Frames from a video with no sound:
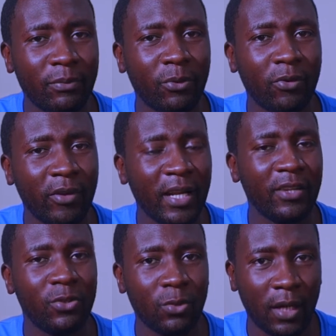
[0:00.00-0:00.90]
Pro really
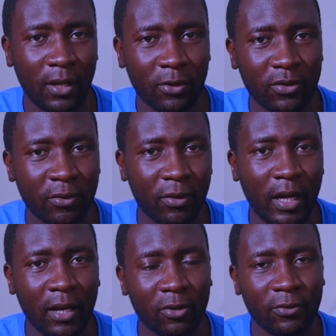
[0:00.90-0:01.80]
do a
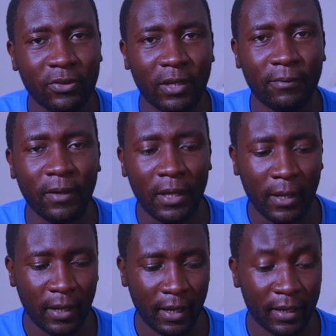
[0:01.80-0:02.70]
lot of stuff?
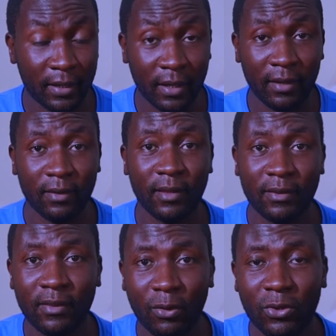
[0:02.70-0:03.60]
And that's
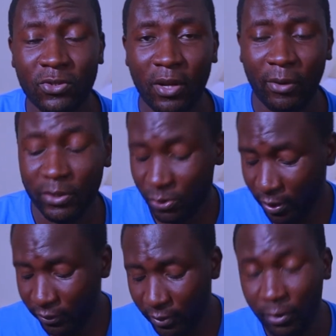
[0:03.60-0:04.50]
the question I want to
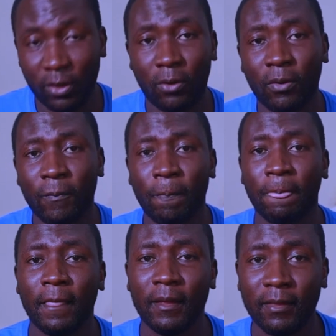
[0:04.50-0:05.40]
answer with you.
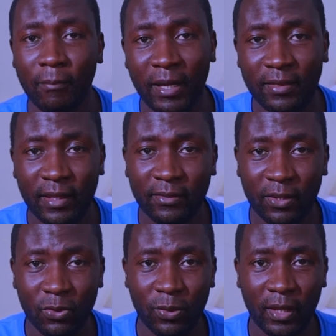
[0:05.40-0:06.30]
The main things I
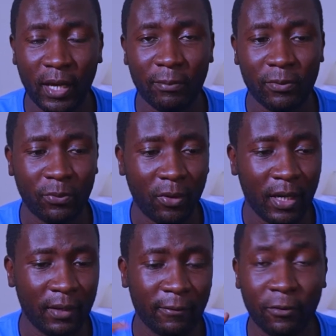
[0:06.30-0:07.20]
do with the iPad Pro
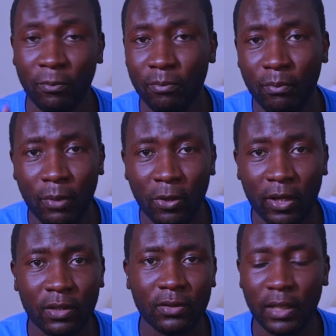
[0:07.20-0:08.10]
are from
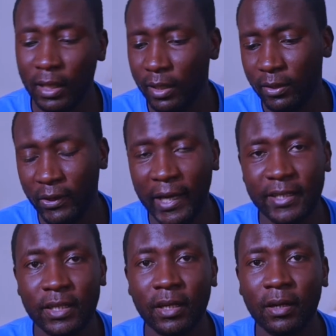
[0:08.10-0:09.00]
blogging,
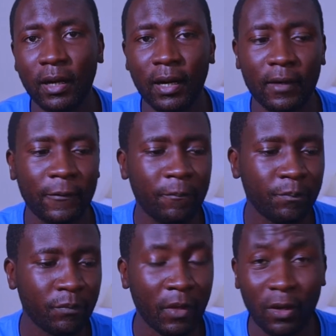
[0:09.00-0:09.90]
writing,
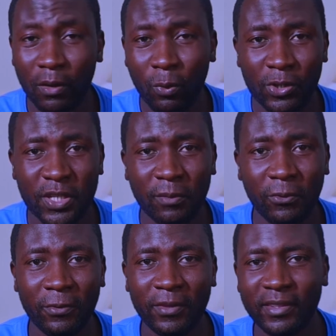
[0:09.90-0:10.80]
watching
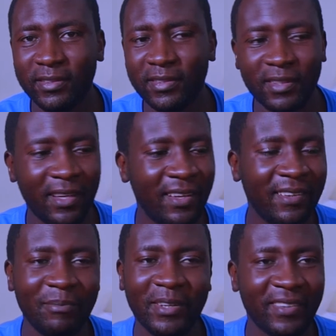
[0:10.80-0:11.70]
movies,
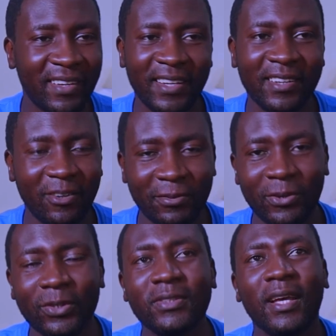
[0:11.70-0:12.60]
basically, of
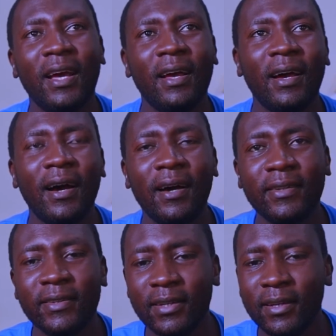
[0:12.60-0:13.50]
course, and